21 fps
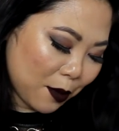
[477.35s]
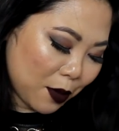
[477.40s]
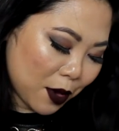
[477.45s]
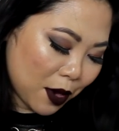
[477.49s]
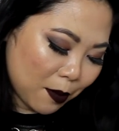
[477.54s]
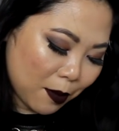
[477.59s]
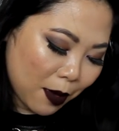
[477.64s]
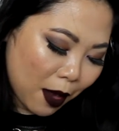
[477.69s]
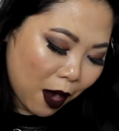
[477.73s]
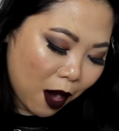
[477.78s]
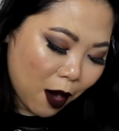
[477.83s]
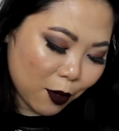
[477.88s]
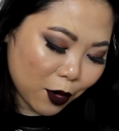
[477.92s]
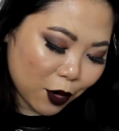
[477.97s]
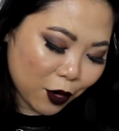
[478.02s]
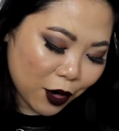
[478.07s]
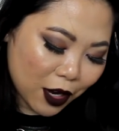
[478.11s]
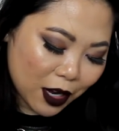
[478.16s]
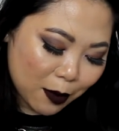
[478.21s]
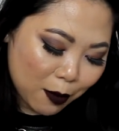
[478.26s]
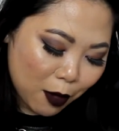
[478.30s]
I put
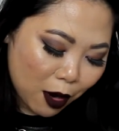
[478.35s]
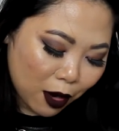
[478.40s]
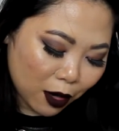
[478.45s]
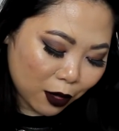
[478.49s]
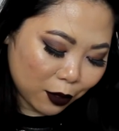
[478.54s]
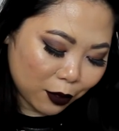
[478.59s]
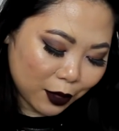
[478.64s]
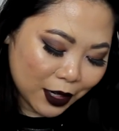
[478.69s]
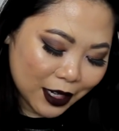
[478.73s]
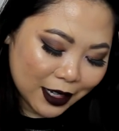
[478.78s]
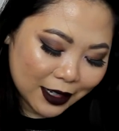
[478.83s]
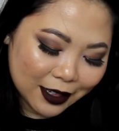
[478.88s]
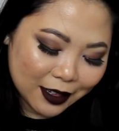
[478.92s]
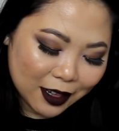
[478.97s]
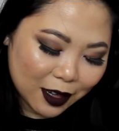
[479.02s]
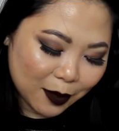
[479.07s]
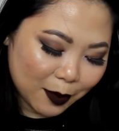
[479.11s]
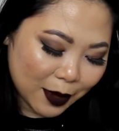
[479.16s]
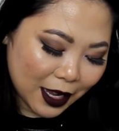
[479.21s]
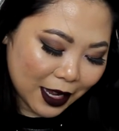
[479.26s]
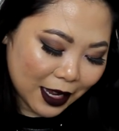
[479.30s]
Pomegranate Margarita
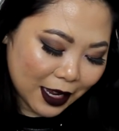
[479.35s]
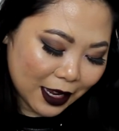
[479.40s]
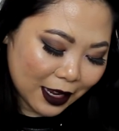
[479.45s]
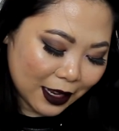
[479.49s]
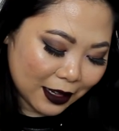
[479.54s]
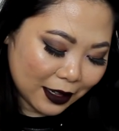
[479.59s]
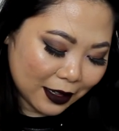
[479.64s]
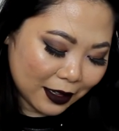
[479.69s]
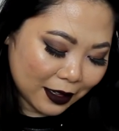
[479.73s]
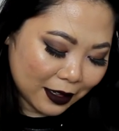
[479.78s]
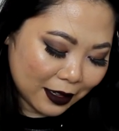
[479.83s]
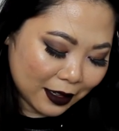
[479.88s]
on my hand.